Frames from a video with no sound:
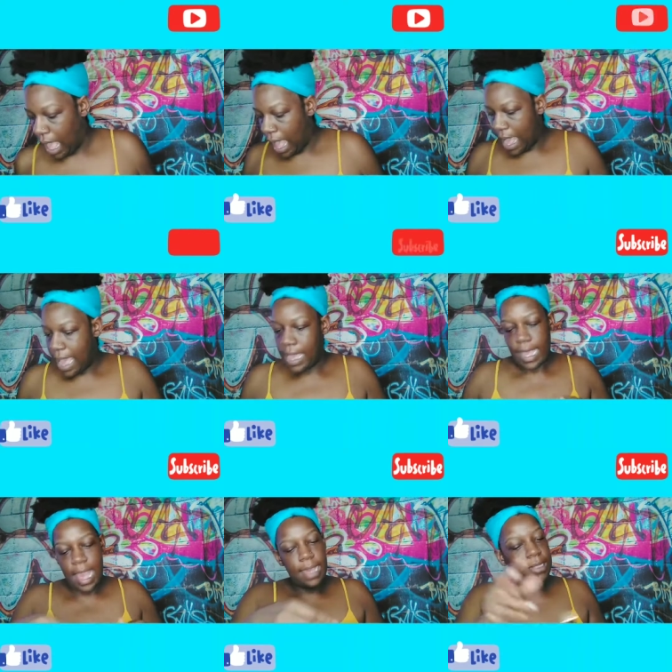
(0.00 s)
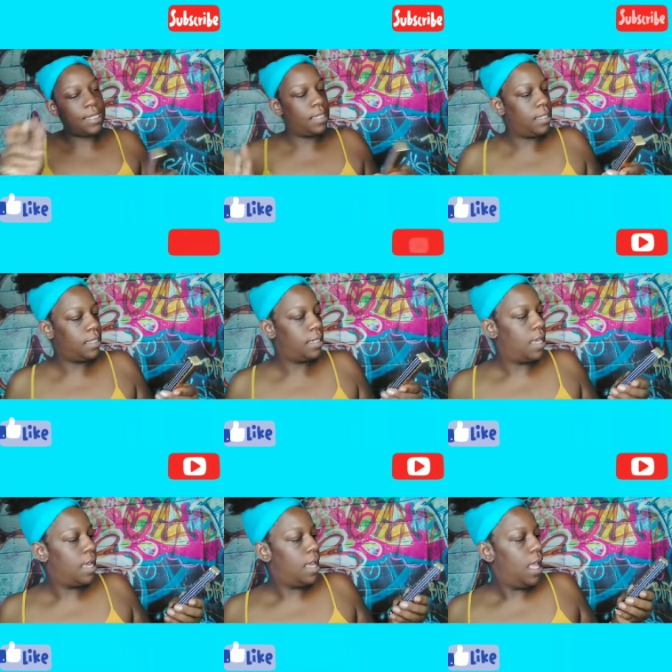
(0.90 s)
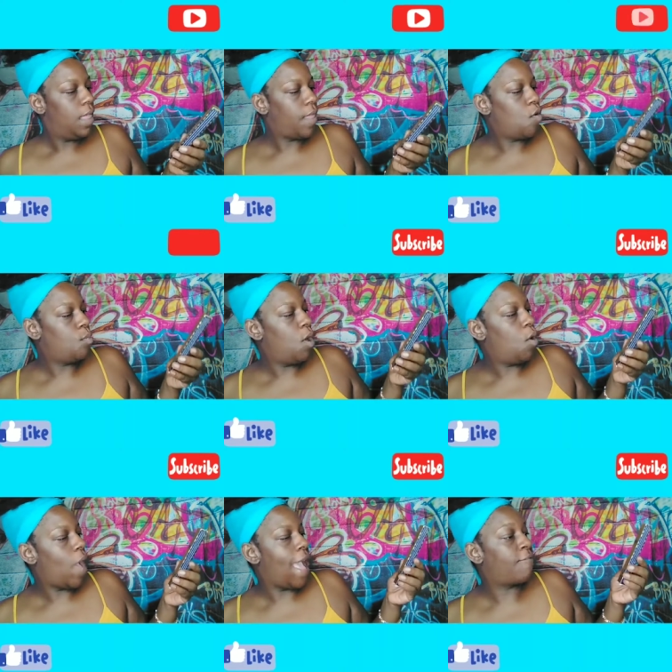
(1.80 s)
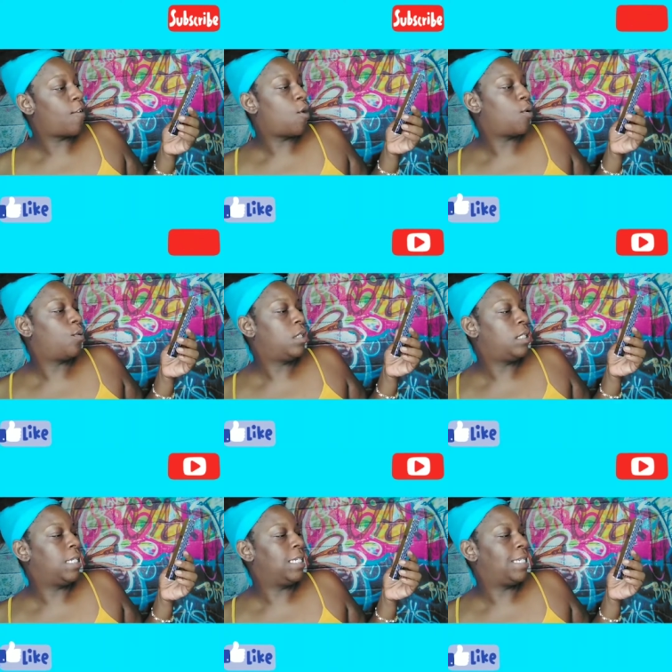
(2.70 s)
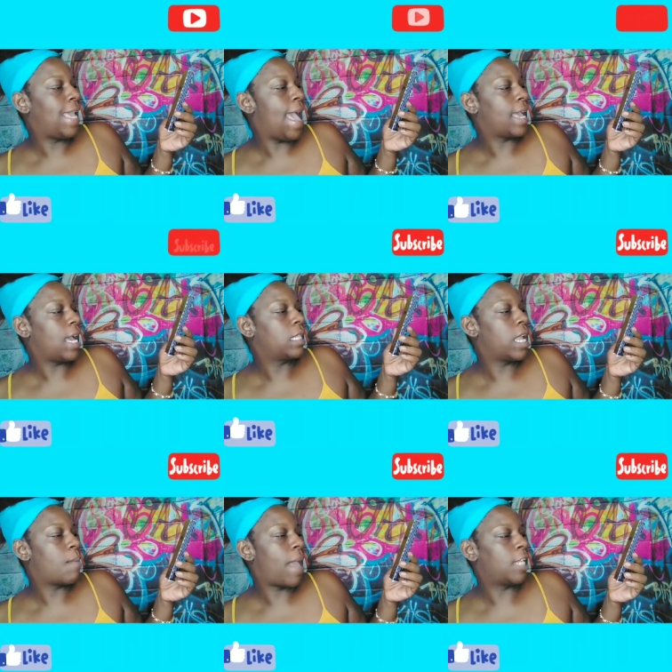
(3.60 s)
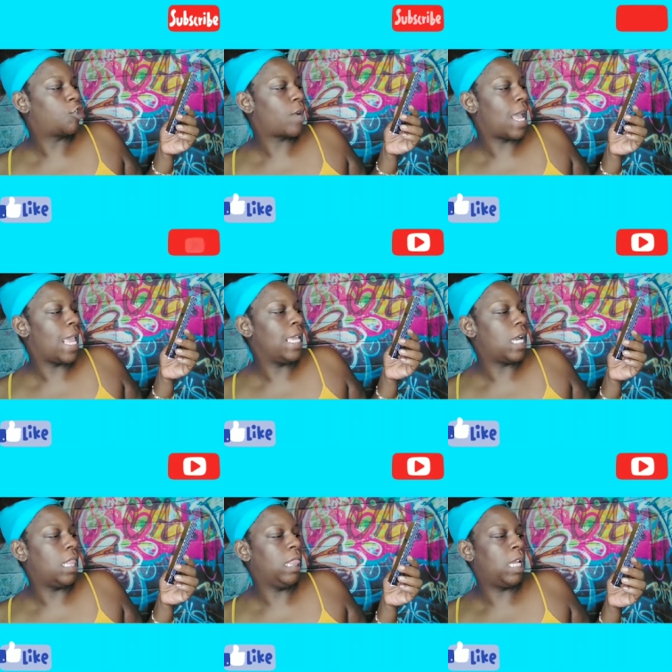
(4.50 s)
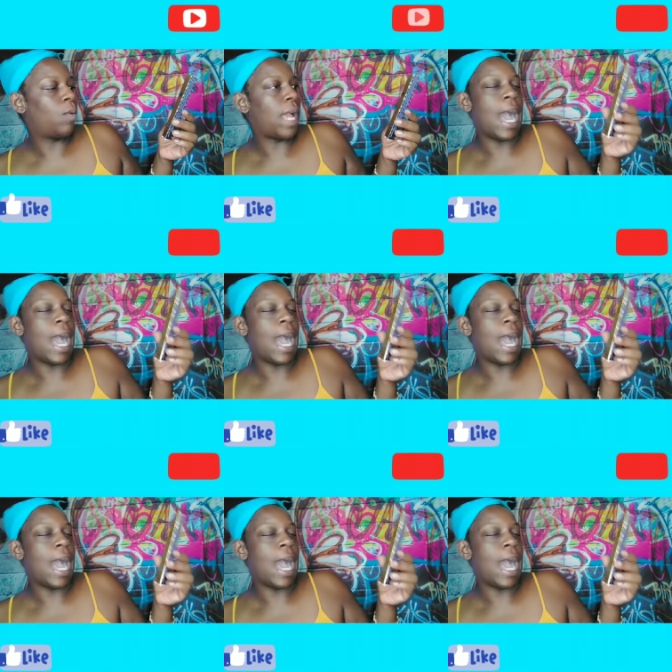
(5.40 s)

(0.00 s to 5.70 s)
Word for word: I got the Umo Aphrodisiac Cleopatra Ink Liquid